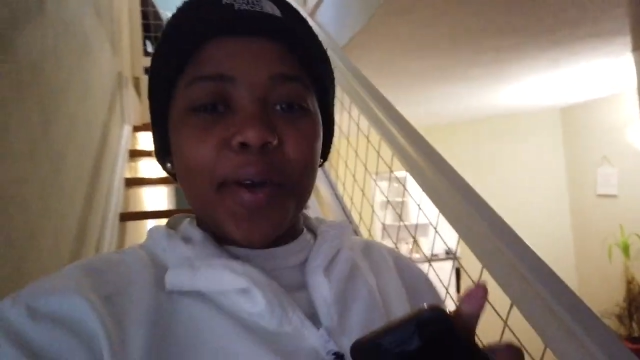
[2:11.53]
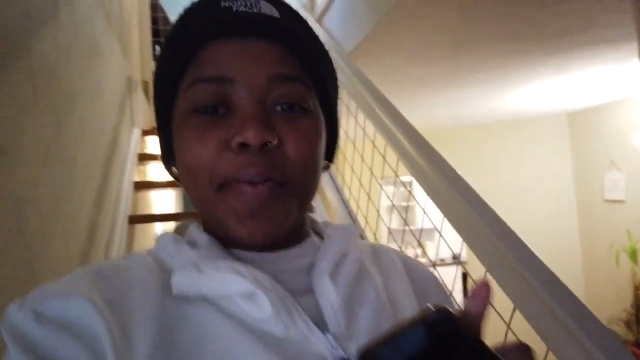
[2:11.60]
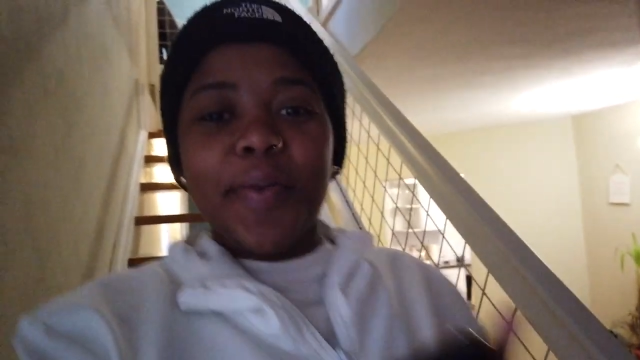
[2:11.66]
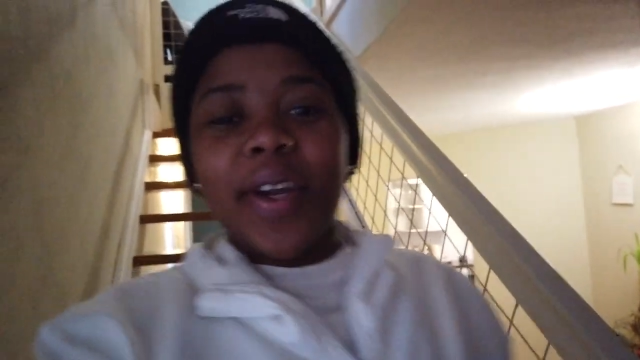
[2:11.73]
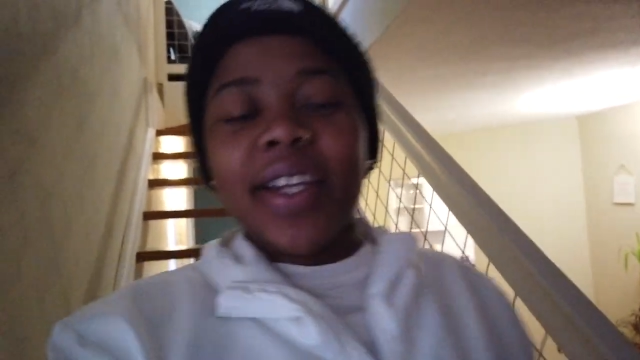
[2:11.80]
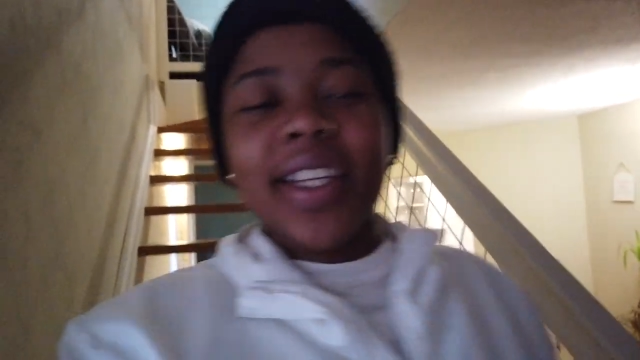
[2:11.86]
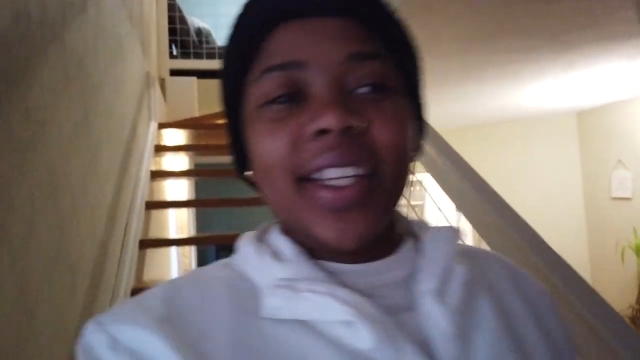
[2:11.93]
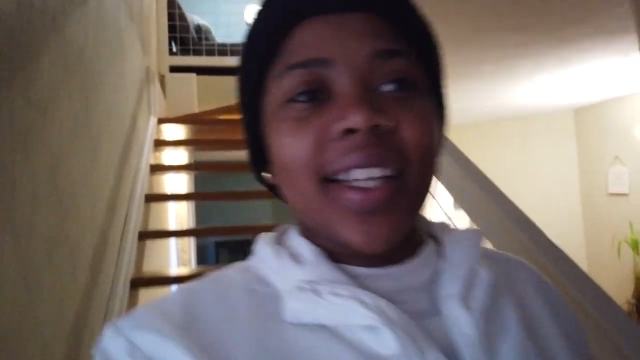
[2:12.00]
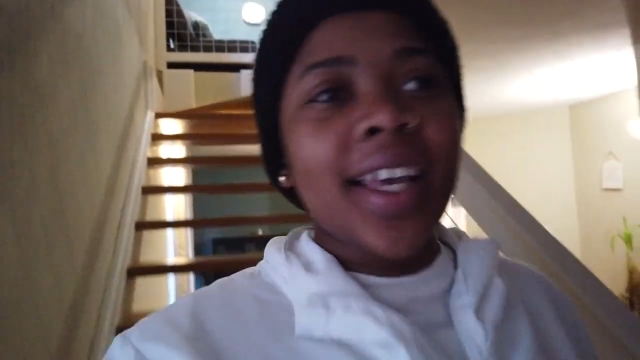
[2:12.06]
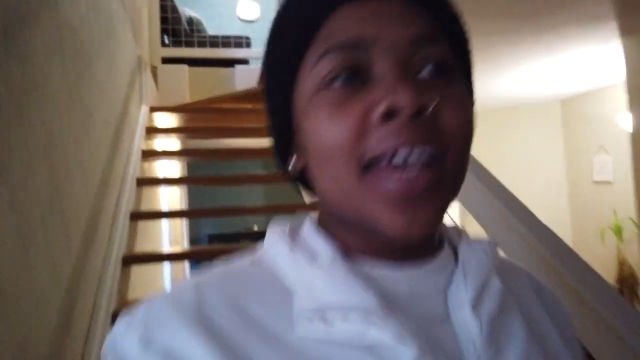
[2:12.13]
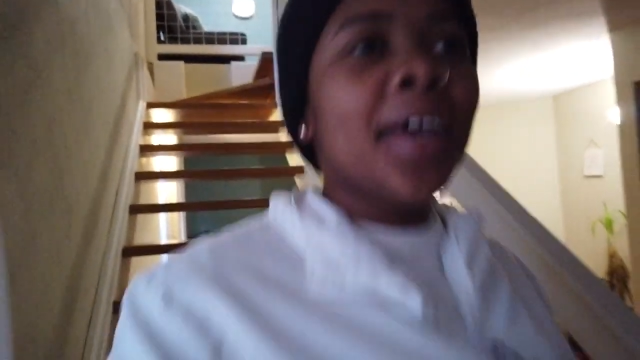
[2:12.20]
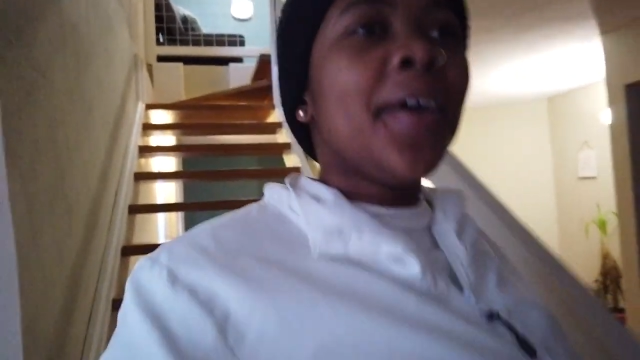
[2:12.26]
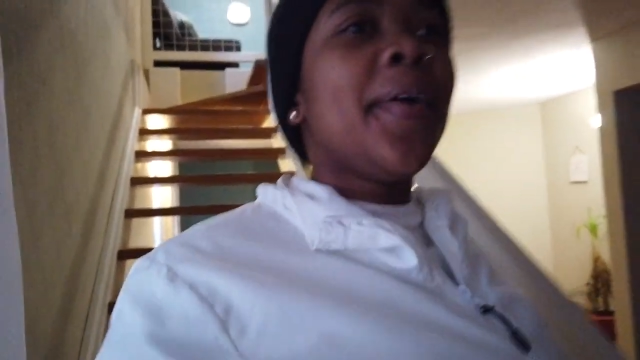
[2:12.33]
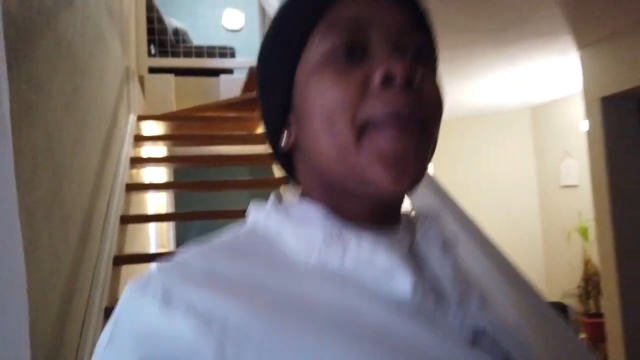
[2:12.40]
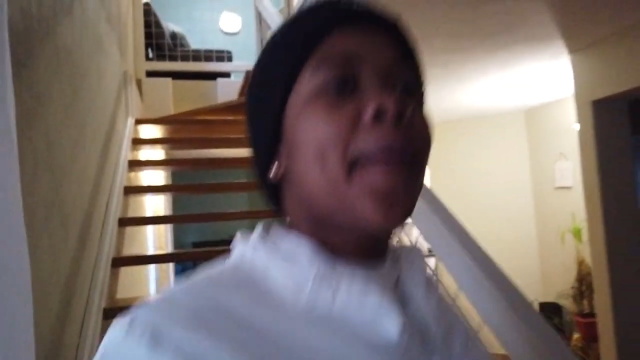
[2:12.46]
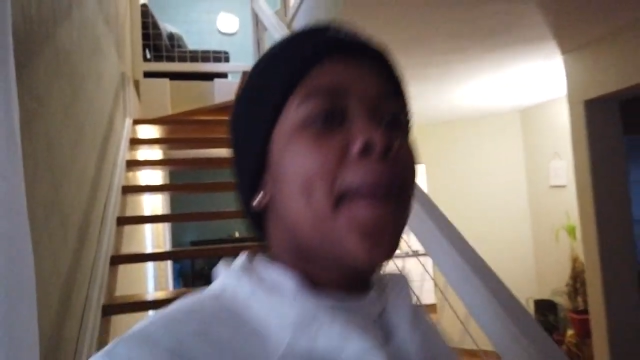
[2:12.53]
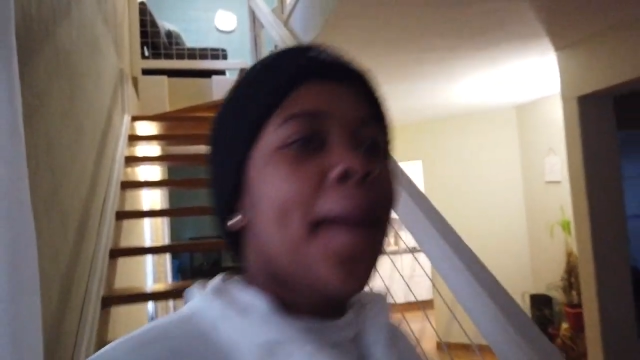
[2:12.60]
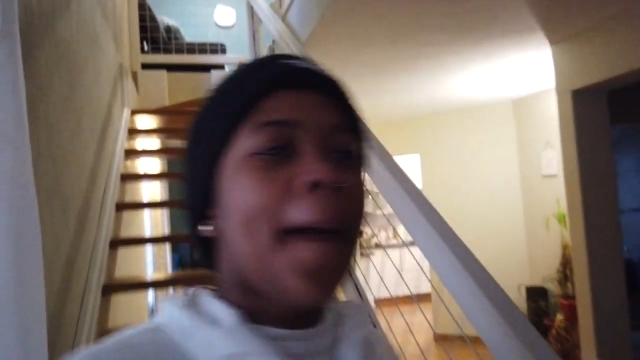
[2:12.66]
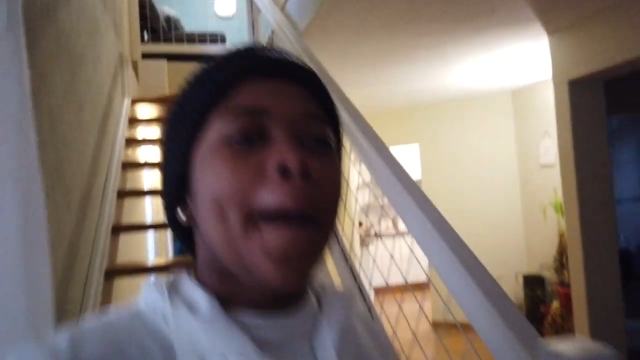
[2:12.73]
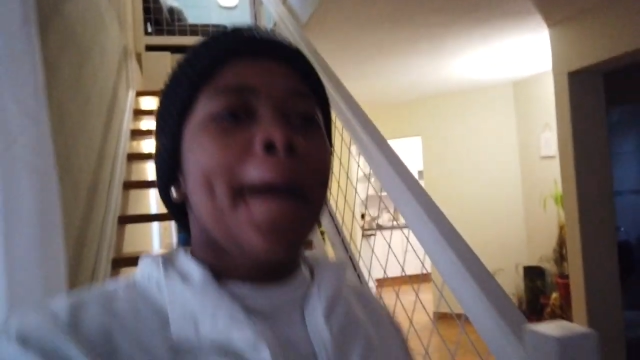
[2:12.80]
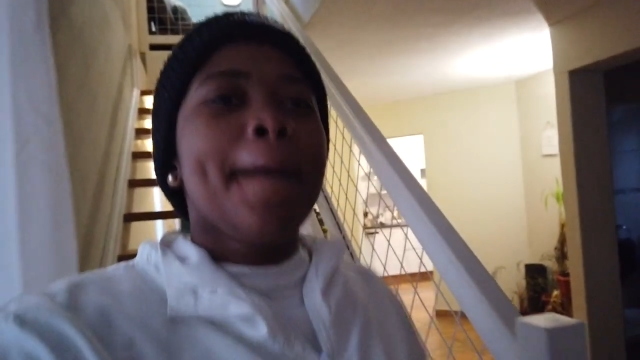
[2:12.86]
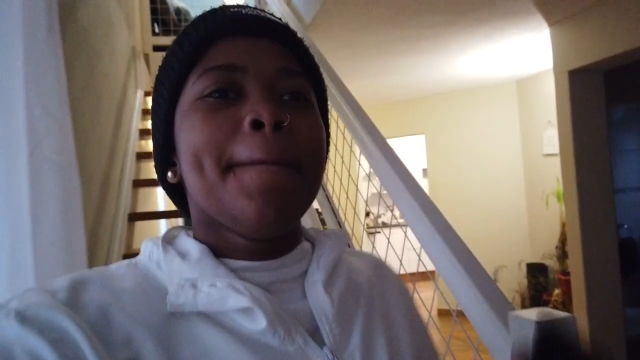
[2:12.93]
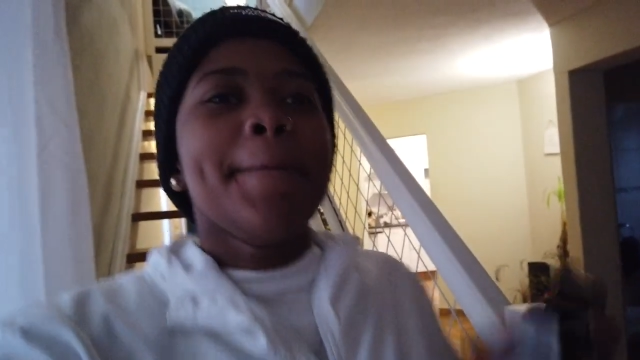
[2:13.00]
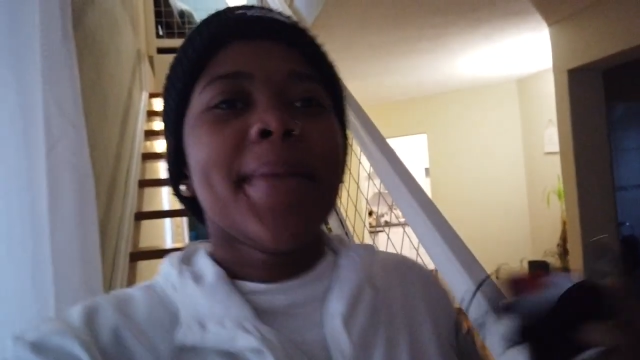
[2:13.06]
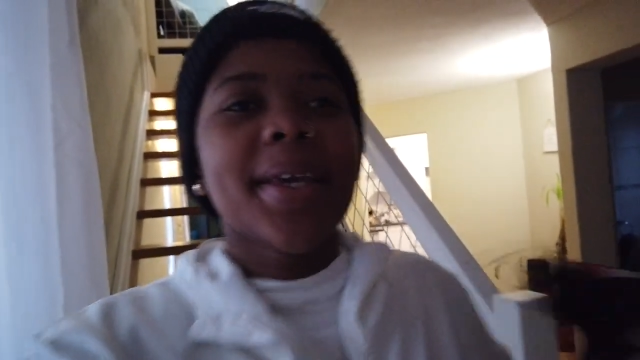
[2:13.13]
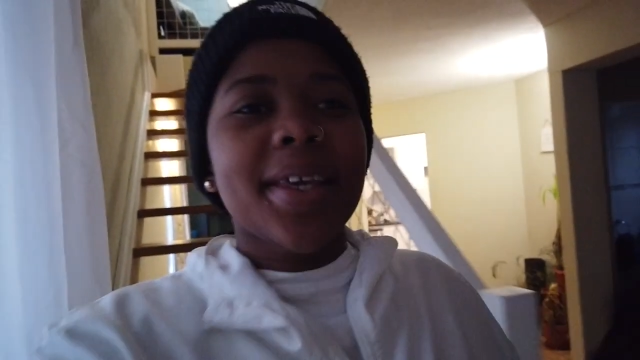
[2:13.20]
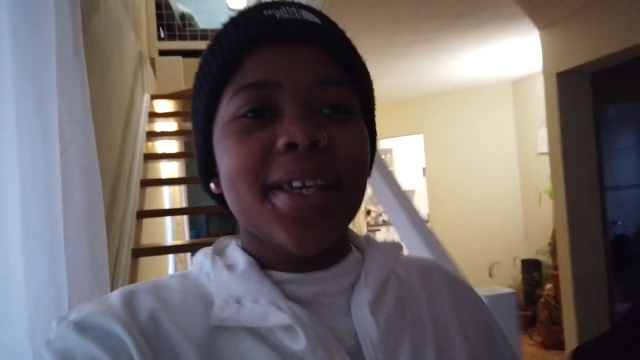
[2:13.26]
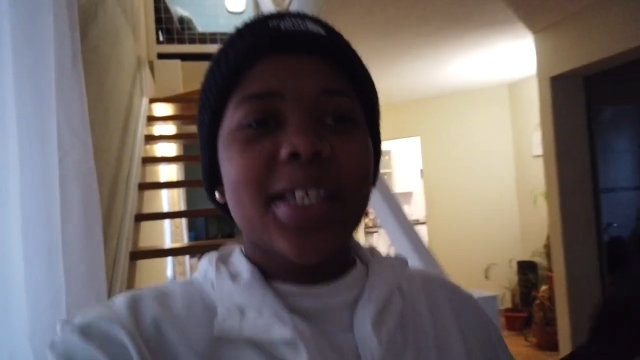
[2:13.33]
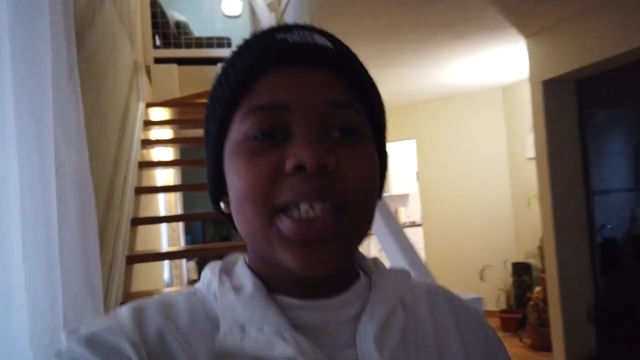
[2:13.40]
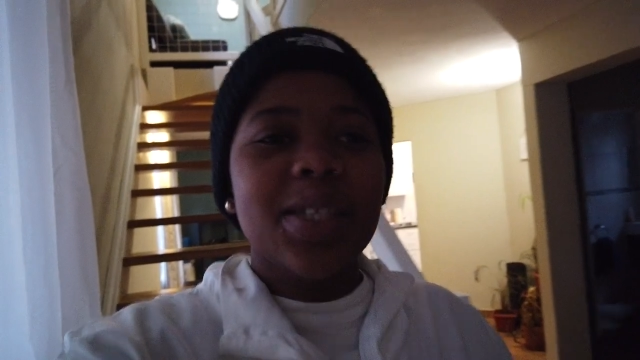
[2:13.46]
stop running
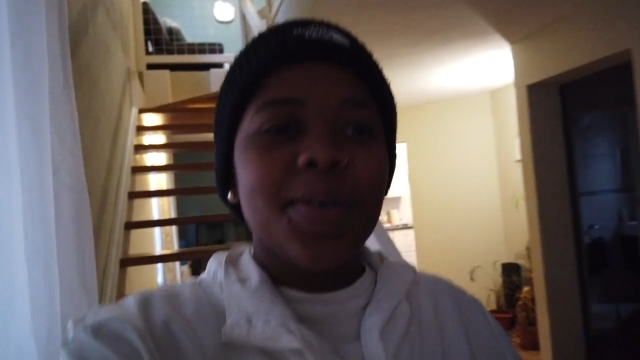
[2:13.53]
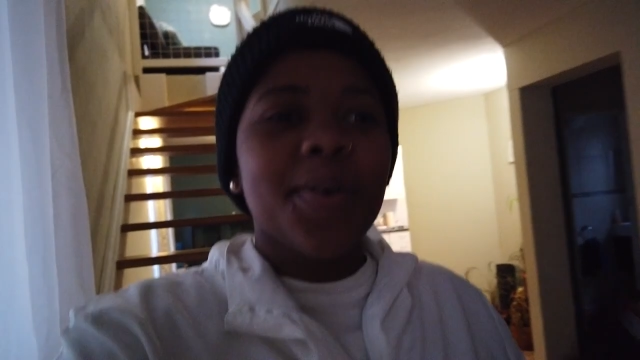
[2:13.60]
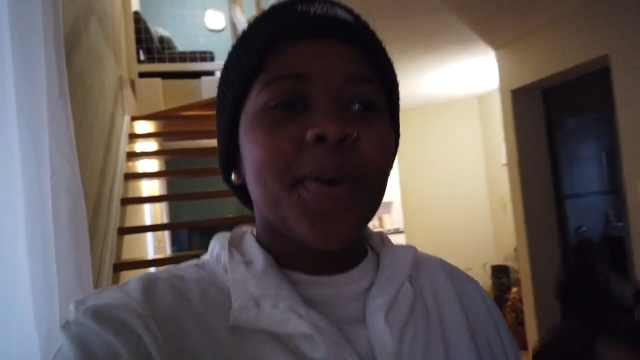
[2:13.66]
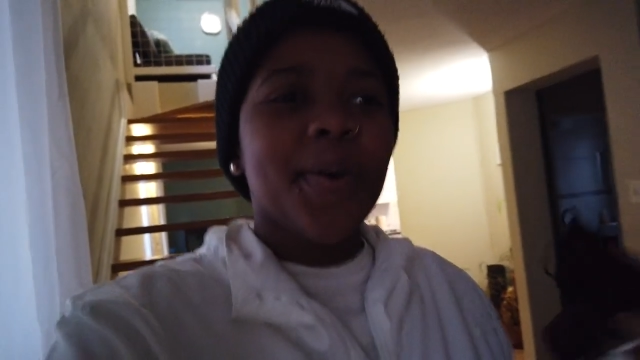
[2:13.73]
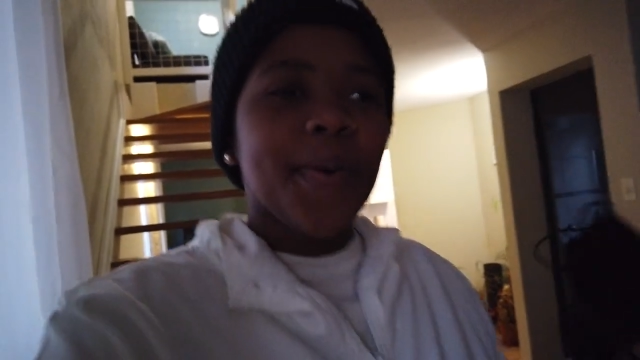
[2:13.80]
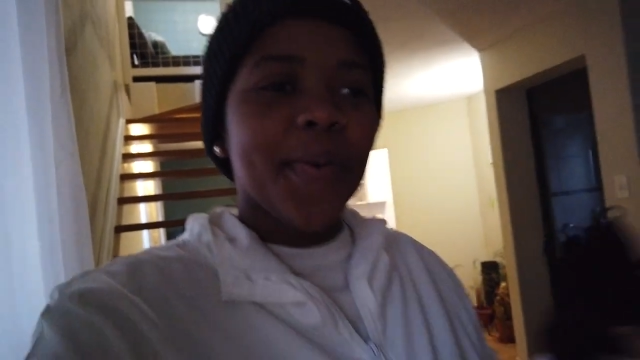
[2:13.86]
because